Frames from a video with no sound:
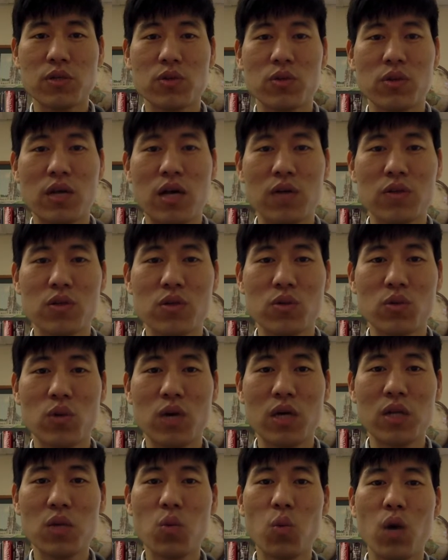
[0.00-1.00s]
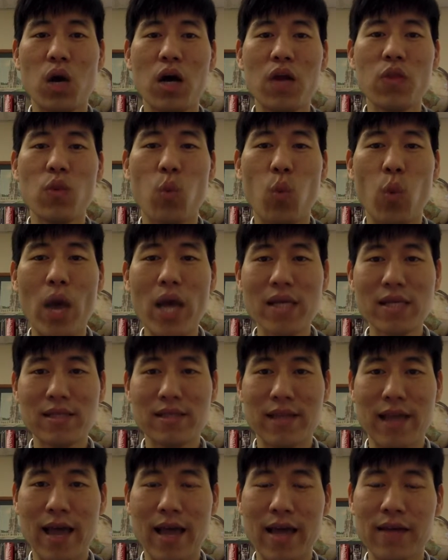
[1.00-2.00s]
2021,
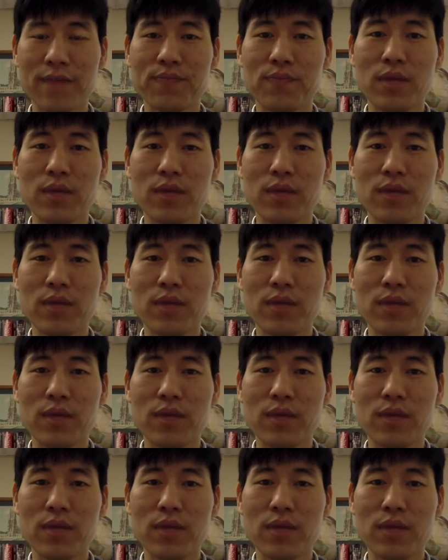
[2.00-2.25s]
Wednesday,